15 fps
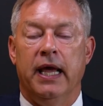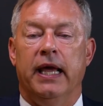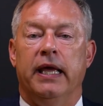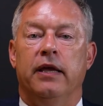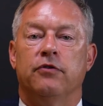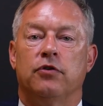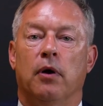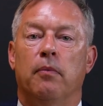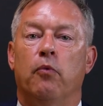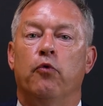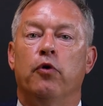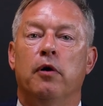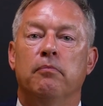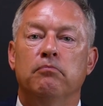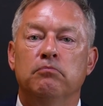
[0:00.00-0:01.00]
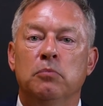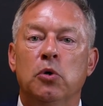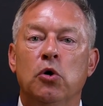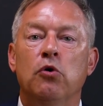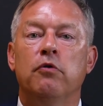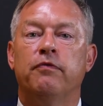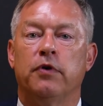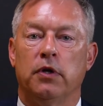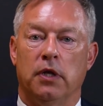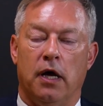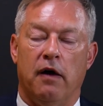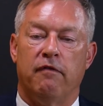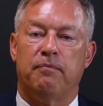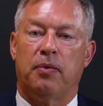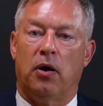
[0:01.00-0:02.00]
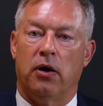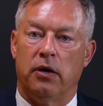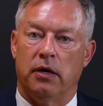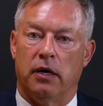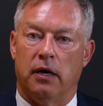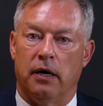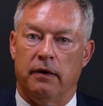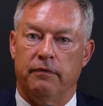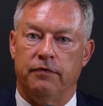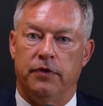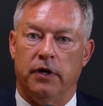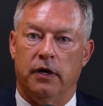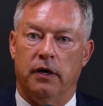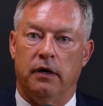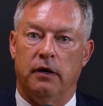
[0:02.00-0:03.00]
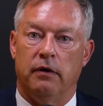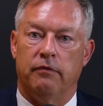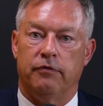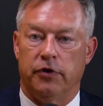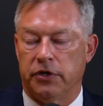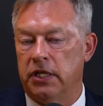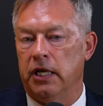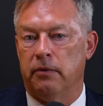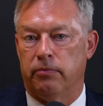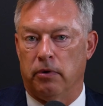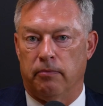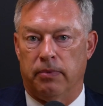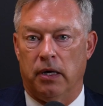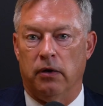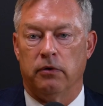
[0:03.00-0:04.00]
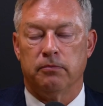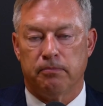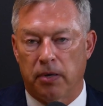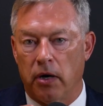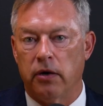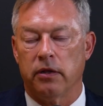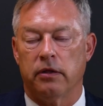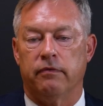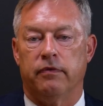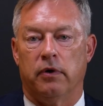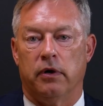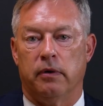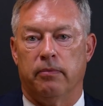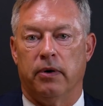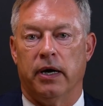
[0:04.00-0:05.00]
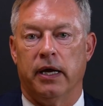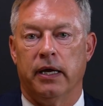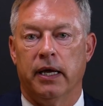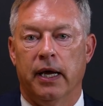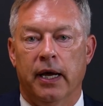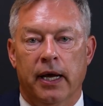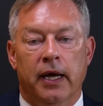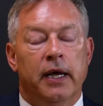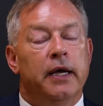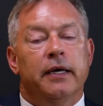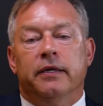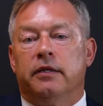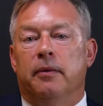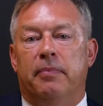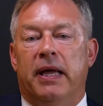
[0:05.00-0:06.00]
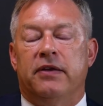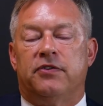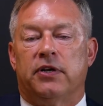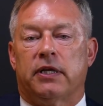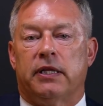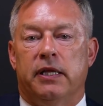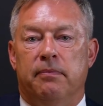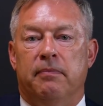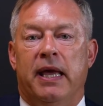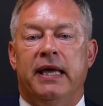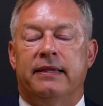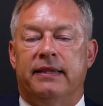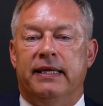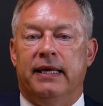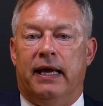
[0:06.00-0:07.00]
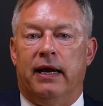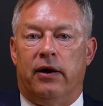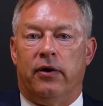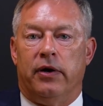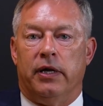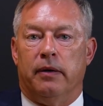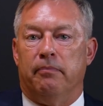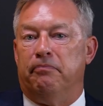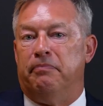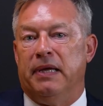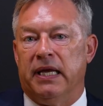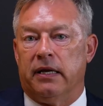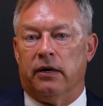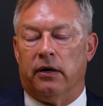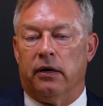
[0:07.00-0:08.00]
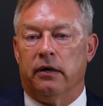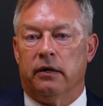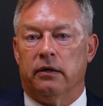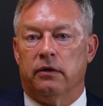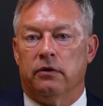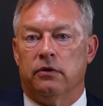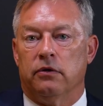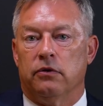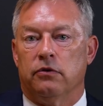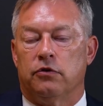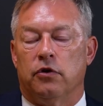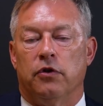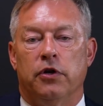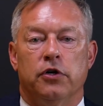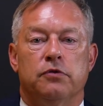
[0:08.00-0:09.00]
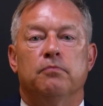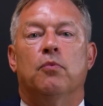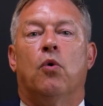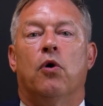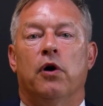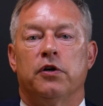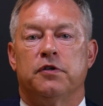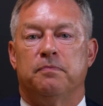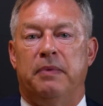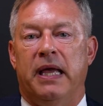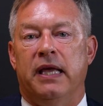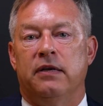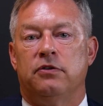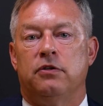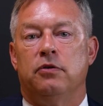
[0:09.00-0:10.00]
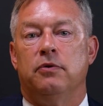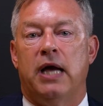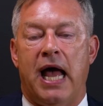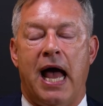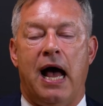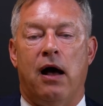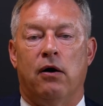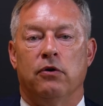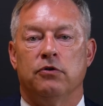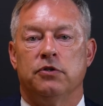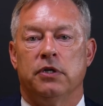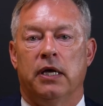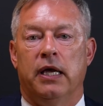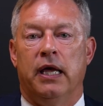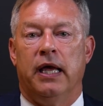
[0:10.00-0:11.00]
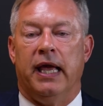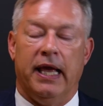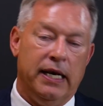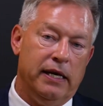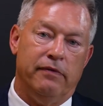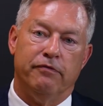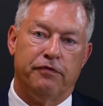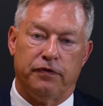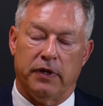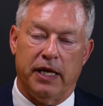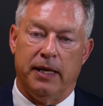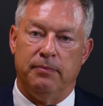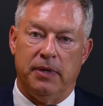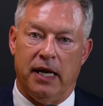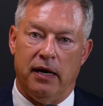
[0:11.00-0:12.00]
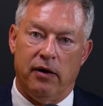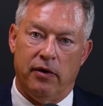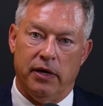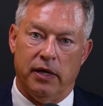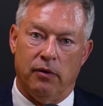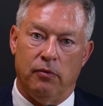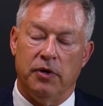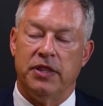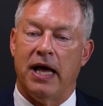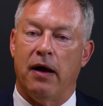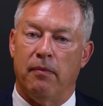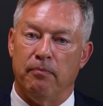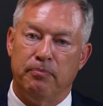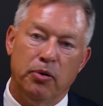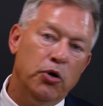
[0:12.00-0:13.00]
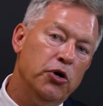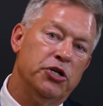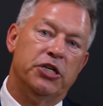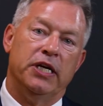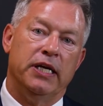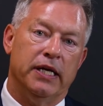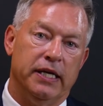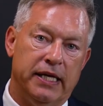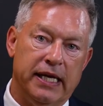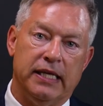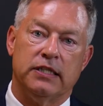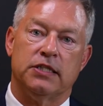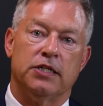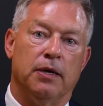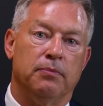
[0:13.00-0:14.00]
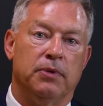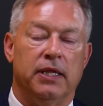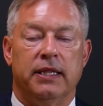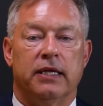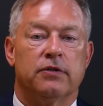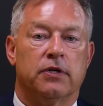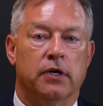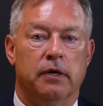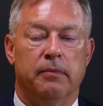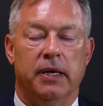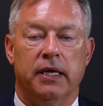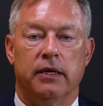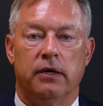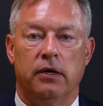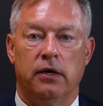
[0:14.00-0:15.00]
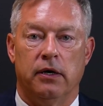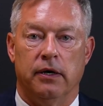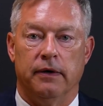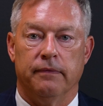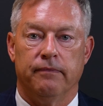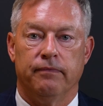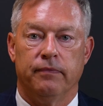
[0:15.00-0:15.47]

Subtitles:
is a removal of part of the vertebral bone, part of the vertebrae, to basically make the area bigger so there's more space to house an inflamed area without pushing against something that's going to make it hurt.